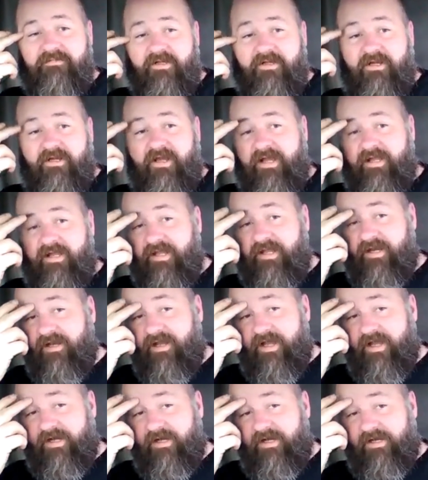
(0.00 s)
I get a
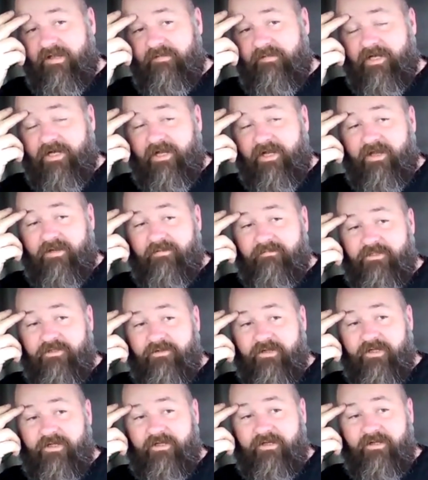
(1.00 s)
lot of lemon lime
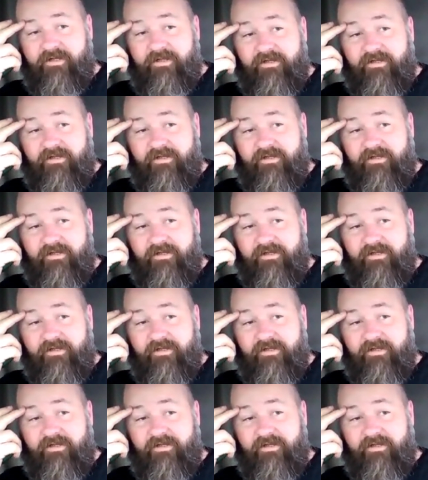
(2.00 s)
to it.